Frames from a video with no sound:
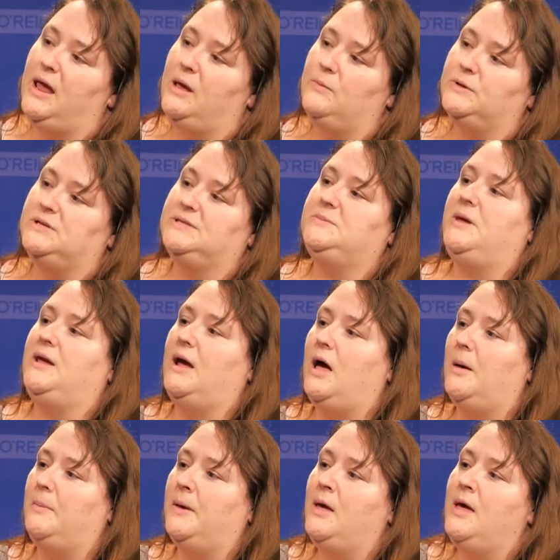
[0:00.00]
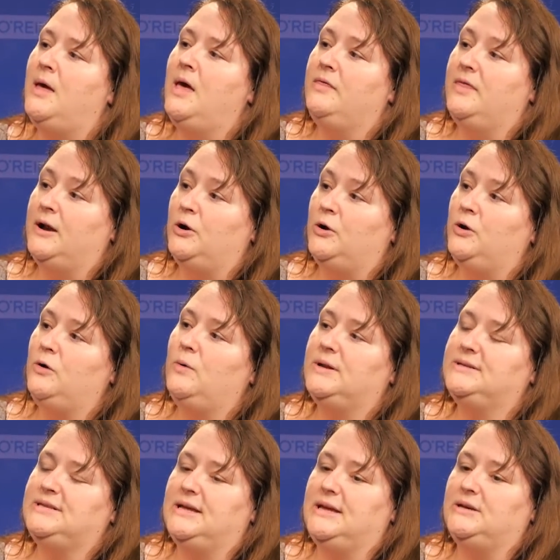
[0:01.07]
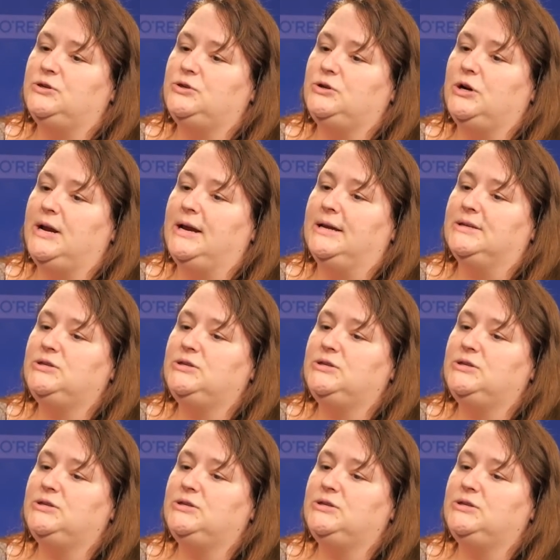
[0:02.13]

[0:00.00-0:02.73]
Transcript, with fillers: able to speak up that are new into the industry.